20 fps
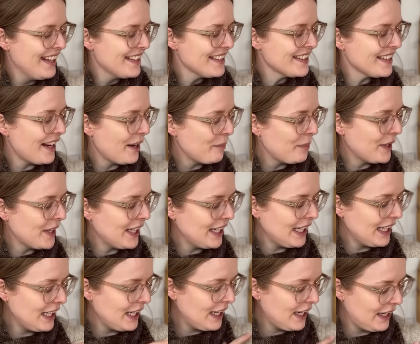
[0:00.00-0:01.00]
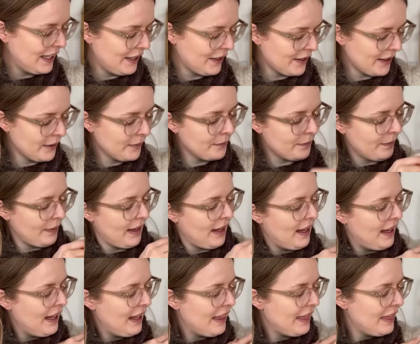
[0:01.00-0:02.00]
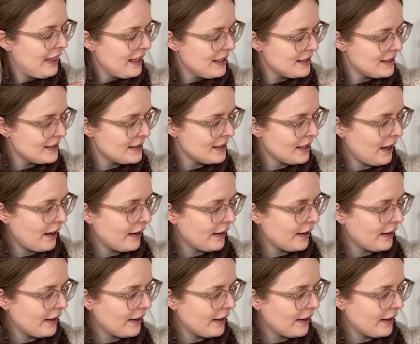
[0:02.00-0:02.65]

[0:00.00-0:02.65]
So I put it in here. This